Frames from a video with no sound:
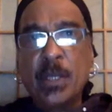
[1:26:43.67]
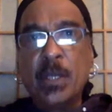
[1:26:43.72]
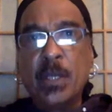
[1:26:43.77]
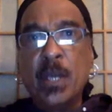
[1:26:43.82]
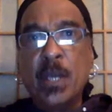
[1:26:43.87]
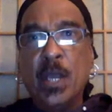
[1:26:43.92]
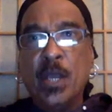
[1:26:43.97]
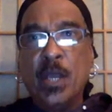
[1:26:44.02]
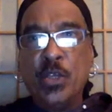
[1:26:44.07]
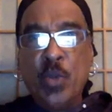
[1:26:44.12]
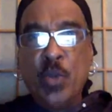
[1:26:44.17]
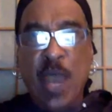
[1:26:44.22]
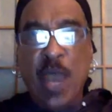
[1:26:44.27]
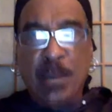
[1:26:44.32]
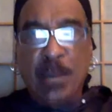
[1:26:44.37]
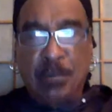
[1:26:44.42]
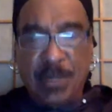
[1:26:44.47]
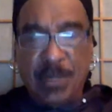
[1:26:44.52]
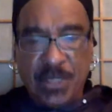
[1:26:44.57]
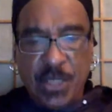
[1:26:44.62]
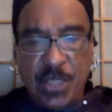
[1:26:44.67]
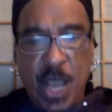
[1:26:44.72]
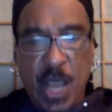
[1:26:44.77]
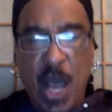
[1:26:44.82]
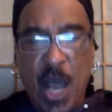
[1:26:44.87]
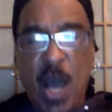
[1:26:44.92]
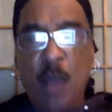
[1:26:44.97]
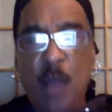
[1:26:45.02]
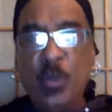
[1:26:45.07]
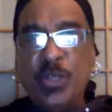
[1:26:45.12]
You had
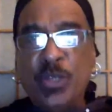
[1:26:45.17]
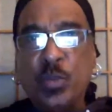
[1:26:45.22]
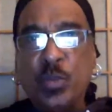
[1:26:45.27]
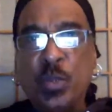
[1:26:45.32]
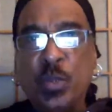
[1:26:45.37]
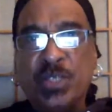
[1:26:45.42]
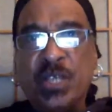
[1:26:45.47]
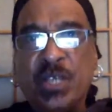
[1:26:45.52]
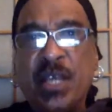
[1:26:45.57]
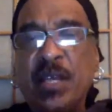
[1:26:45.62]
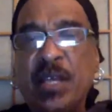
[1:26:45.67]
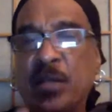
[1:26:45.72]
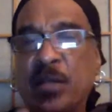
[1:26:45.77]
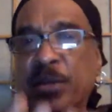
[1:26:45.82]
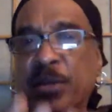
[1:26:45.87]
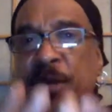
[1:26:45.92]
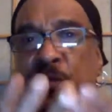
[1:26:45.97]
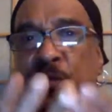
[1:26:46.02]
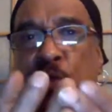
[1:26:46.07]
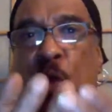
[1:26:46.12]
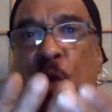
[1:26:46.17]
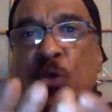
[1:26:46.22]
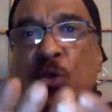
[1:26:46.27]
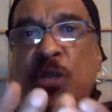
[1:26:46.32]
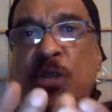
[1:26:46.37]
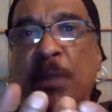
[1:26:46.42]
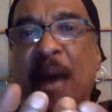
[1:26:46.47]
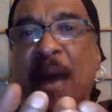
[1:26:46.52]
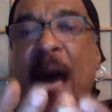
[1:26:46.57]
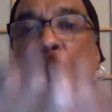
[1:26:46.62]
Ptah, which was the hill that rose up
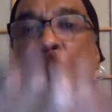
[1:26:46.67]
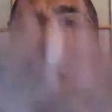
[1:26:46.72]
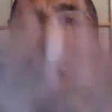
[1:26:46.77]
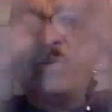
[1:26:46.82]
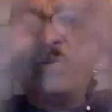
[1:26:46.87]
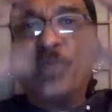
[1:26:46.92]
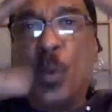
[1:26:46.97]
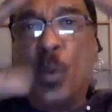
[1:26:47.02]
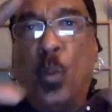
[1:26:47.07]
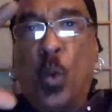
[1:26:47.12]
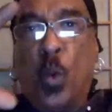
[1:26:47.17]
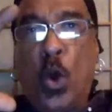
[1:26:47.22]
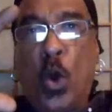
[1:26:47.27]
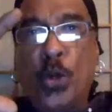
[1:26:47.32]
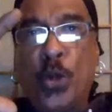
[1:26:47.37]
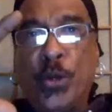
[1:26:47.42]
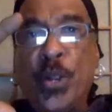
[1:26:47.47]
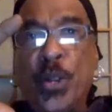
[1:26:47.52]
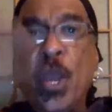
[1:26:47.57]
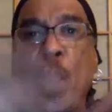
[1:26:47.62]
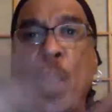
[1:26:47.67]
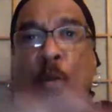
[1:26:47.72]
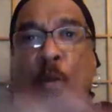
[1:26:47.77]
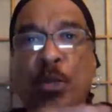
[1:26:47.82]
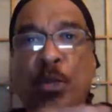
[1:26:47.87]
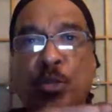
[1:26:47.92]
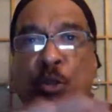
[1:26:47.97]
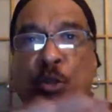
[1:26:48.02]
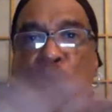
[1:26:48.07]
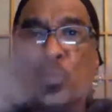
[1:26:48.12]
out of the water, which
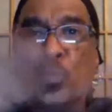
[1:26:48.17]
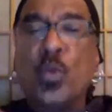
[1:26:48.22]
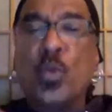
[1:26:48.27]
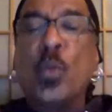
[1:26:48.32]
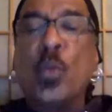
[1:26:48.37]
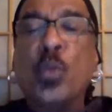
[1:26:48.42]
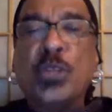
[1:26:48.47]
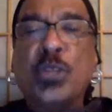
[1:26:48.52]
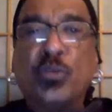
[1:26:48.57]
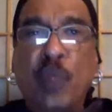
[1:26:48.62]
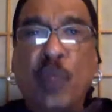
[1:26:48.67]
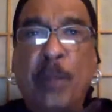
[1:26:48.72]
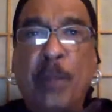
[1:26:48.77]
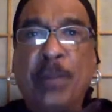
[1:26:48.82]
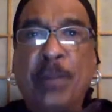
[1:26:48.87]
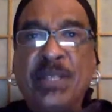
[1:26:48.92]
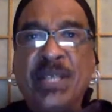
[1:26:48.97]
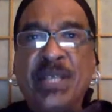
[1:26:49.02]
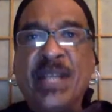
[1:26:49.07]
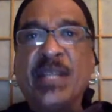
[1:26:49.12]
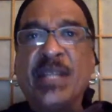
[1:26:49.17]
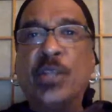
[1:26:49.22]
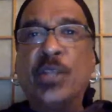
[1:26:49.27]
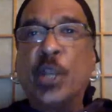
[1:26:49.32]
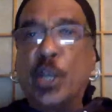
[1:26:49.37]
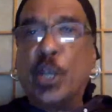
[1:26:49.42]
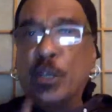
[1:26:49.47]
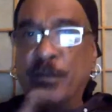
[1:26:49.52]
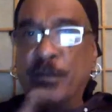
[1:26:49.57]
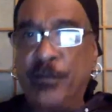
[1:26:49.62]
represented the
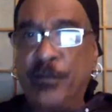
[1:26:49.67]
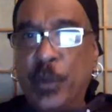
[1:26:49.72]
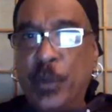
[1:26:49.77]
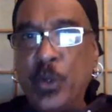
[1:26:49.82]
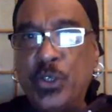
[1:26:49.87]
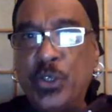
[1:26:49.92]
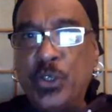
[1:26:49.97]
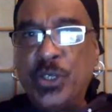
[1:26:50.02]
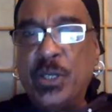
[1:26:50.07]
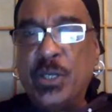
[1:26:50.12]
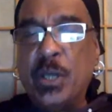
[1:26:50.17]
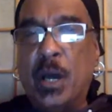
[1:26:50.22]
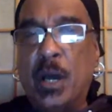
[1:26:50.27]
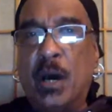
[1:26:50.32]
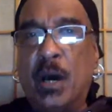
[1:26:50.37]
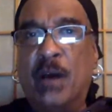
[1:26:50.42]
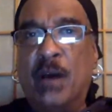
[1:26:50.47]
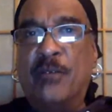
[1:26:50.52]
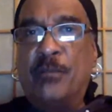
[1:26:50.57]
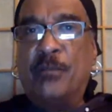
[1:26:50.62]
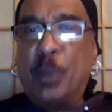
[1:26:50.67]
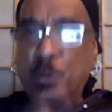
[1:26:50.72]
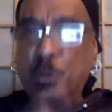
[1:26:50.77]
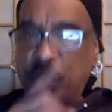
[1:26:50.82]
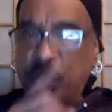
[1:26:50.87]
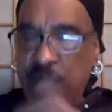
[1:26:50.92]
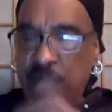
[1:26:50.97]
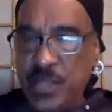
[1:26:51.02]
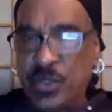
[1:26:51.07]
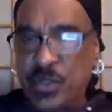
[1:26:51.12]
conversion of
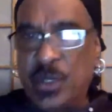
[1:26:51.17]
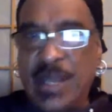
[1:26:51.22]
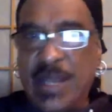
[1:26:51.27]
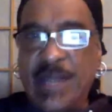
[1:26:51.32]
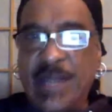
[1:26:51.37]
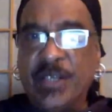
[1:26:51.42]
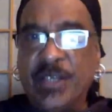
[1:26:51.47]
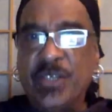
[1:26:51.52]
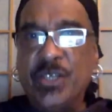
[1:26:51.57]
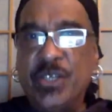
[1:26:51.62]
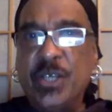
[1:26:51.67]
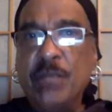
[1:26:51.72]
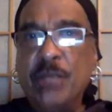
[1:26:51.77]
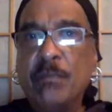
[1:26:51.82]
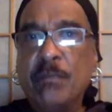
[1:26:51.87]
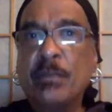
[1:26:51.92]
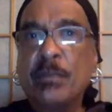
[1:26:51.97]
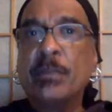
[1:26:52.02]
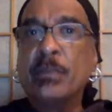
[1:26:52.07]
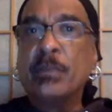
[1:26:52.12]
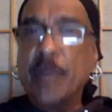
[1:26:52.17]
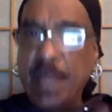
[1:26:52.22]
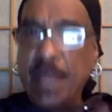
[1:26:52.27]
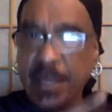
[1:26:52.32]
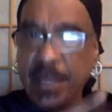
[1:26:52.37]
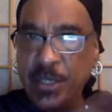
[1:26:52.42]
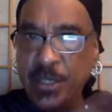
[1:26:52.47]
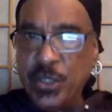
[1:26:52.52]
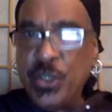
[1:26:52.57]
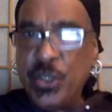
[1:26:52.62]
potential energy
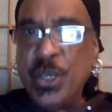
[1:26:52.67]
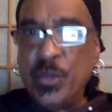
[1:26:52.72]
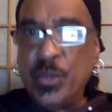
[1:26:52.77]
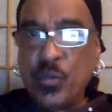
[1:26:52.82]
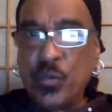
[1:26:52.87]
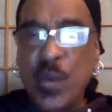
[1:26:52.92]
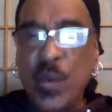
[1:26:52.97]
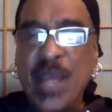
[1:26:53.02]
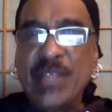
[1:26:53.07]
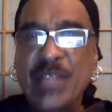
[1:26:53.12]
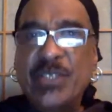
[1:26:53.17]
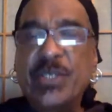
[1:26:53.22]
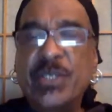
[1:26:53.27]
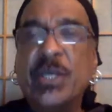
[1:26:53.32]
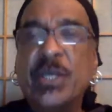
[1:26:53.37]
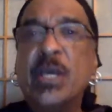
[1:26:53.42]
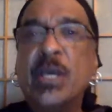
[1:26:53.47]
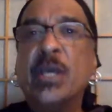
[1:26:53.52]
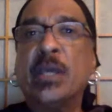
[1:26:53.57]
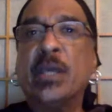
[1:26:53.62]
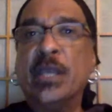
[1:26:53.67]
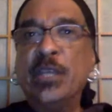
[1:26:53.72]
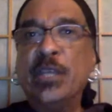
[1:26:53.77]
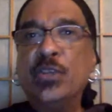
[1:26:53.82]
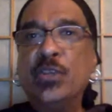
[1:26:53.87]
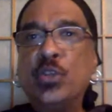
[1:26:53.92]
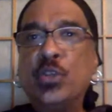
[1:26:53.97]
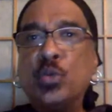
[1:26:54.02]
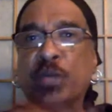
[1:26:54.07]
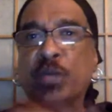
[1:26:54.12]
at rest,
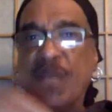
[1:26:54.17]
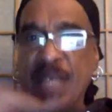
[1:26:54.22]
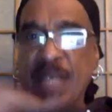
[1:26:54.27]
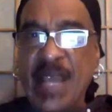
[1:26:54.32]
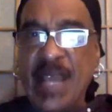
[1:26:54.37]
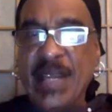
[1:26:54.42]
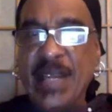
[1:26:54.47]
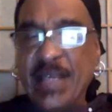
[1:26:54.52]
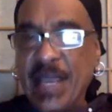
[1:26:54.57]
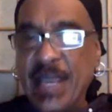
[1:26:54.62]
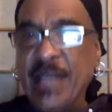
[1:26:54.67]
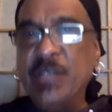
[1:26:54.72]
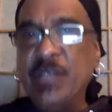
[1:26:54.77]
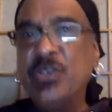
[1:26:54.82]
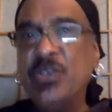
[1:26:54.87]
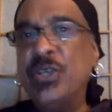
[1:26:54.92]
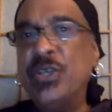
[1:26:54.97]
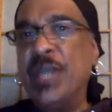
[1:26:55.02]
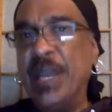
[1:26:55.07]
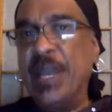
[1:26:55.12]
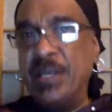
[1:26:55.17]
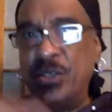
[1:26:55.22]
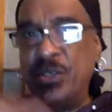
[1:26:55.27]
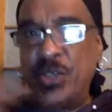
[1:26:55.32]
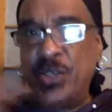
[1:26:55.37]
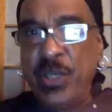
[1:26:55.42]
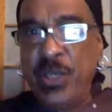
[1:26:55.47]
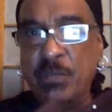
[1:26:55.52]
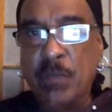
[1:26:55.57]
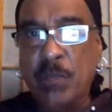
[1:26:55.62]
into kinetic energy in
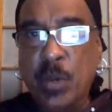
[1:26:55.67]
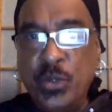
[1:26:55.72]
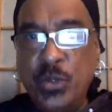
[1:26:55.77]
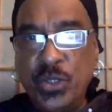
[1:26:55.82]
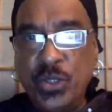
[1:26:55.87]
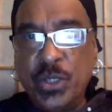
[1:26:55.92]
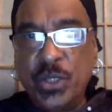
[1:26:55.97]
motion.